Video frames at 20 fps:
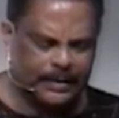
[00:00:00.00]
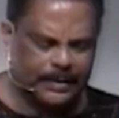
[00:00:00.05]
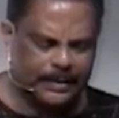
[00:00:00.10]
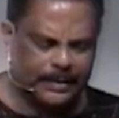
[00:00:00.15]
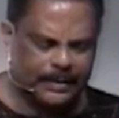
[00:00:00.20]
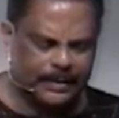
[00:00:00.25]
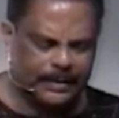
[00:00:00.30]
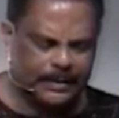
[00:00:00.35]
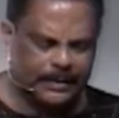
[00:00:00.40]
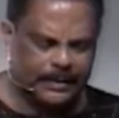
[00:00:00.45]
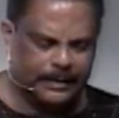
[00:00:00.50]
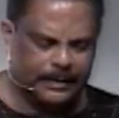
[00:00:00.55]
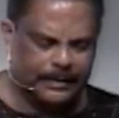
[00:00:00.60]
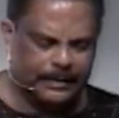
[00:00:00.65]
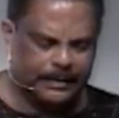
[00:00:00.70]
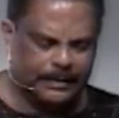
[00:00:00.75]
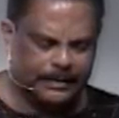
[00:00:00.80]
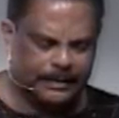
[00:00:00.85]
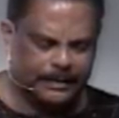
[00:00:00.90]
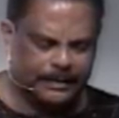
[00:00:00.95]

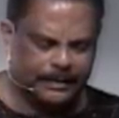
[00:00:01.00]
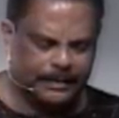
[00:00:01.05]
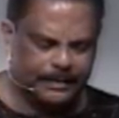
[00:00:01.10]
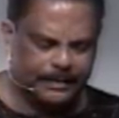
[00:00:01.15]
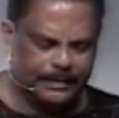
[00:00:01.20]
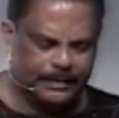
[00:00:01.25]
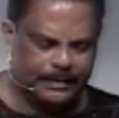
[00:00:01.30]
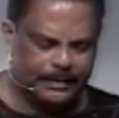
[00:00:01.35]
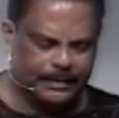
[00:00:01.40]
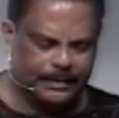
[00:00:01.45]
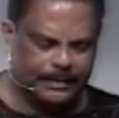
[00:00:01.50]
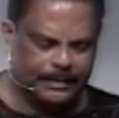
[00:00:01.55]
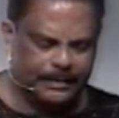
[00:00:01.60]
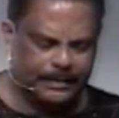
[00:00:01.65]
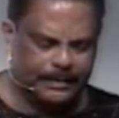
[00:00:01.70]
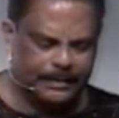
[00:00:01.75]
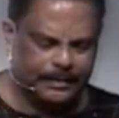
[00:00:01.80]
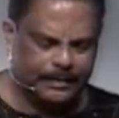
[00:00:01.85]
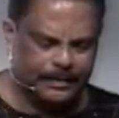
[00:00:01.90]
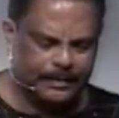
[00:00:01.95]

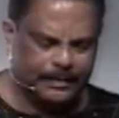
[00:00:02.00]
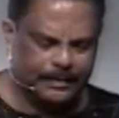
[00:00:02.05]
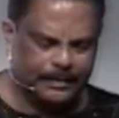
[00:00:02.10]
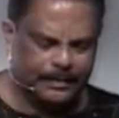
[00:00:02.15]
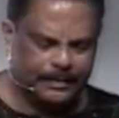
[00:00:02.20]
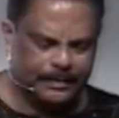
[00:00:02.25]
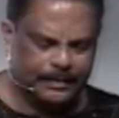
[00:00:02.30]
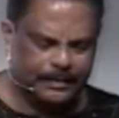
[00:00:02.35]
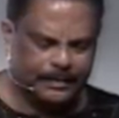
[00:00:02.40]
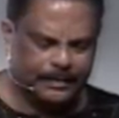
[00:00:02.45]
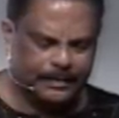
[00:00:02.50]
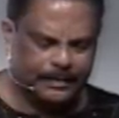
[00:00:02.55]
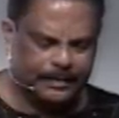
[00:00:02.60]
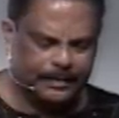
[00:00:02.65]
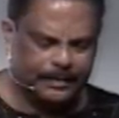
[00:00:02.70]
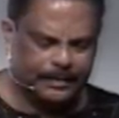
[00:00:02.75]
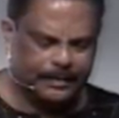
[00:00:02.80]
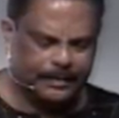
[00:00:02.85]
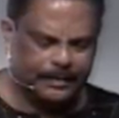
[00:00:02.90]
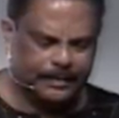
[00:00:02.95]

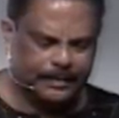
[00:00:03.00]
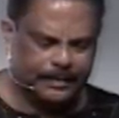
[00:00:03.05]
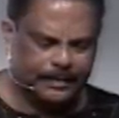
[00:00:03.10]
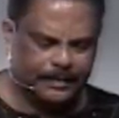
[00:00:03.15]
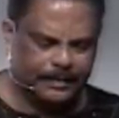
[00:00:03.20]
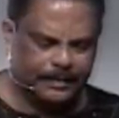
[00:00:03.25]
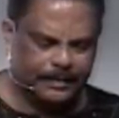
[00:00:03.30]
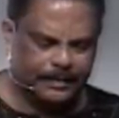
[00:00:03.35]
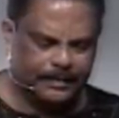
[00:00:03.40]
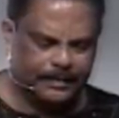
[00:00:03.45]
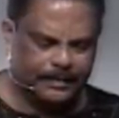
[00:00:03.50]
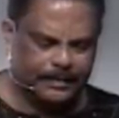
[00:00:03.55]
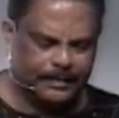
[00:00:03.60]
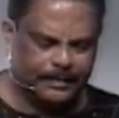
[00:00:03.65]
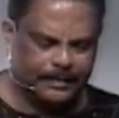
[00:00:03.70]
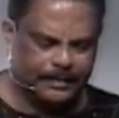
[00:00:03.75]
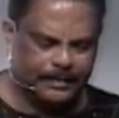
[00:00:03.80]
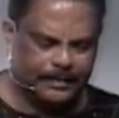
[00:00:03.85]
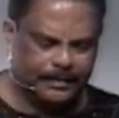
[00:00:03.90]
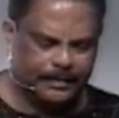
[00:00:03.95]

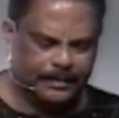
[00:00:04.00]
[no speech]